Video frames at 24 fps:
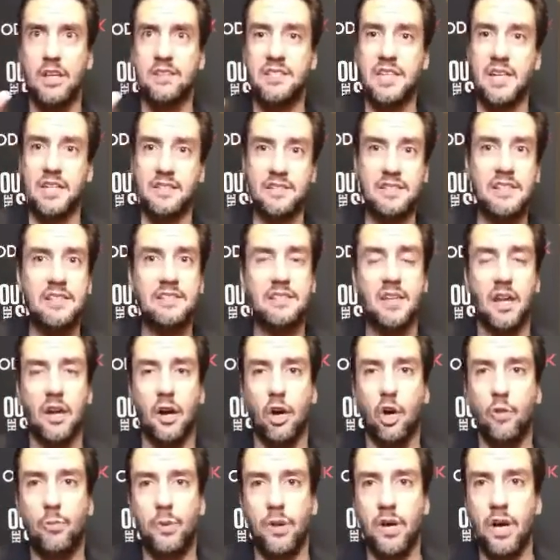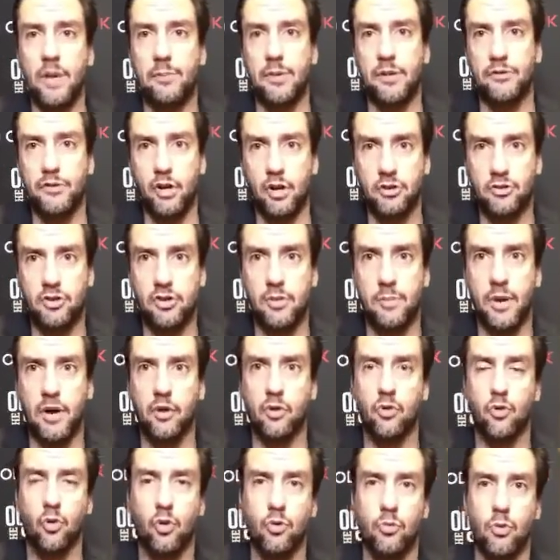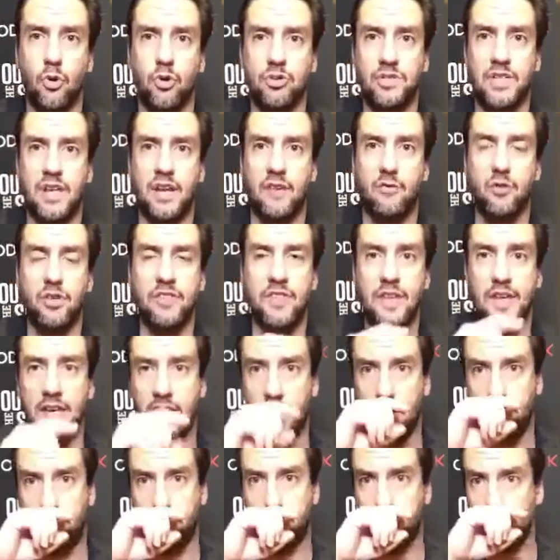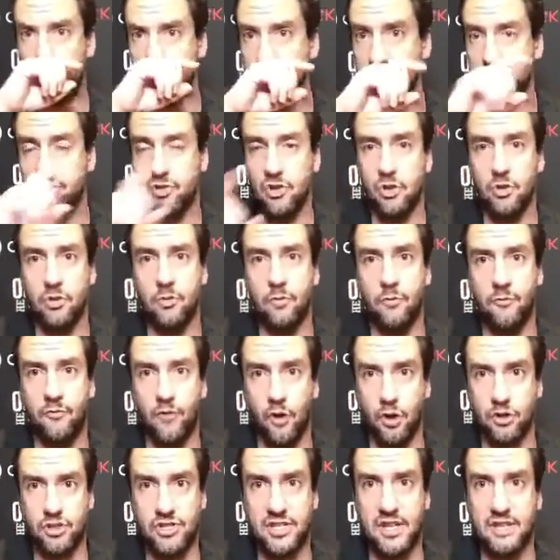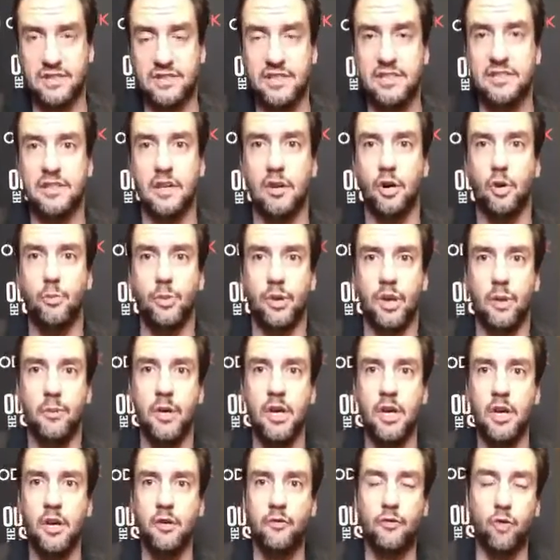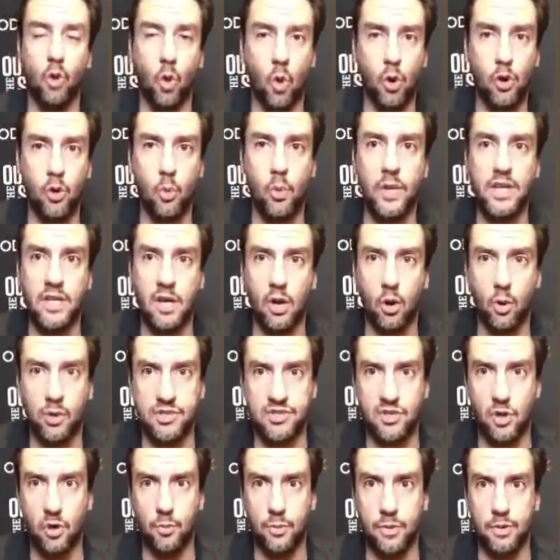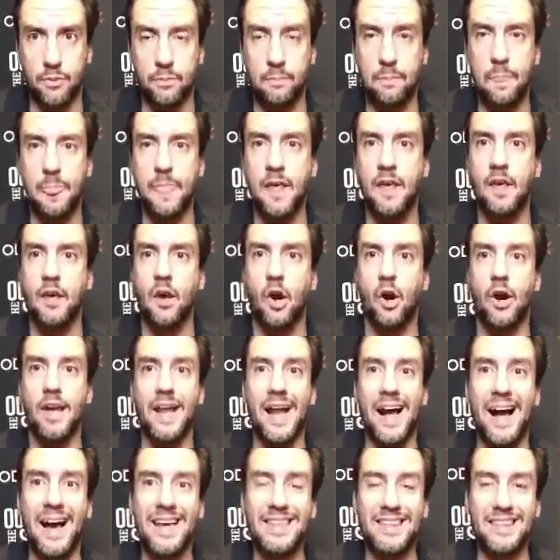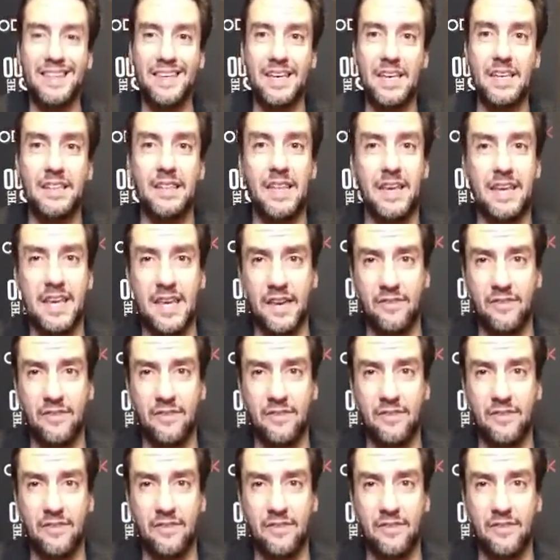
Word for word: Tennessee's going to open up. I'll talk to you about Grumors and everything else starting soon. First, Tennessee's going to open up. Florida, we know, is open. All right, I think that